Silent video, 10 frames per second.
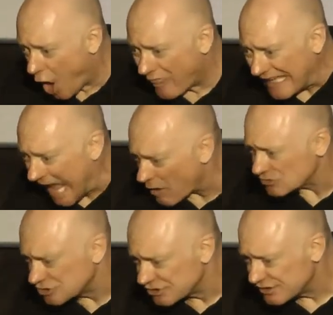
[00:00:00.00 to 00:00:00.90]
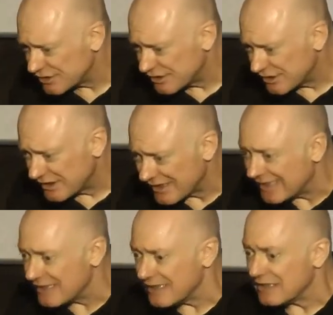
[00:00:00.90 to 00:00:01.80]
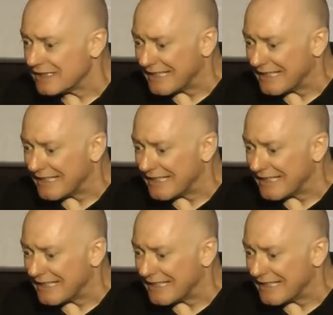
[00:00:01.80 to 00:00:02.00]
Get out of your pajamas.